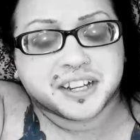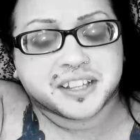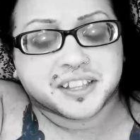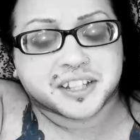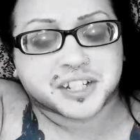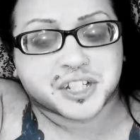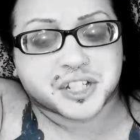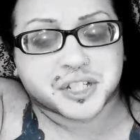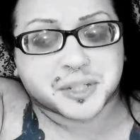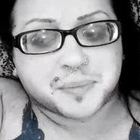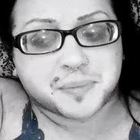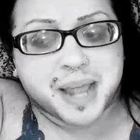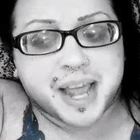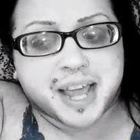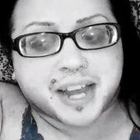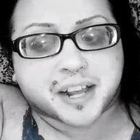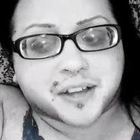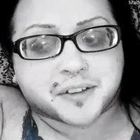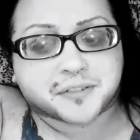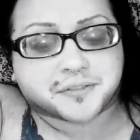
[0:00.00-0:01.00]
the
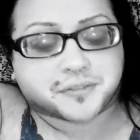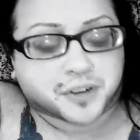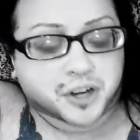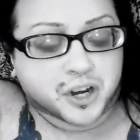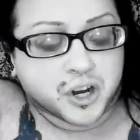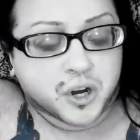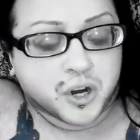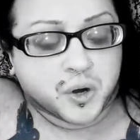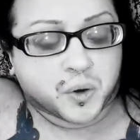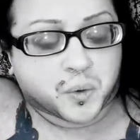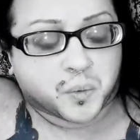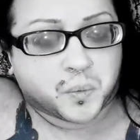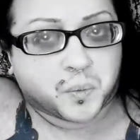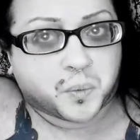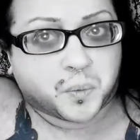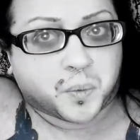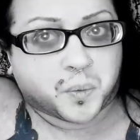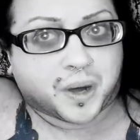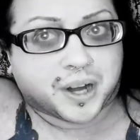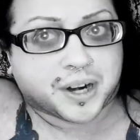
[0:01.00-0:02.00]
span of
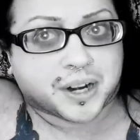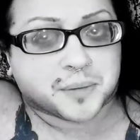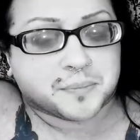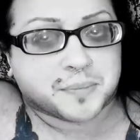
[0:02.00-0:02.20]
what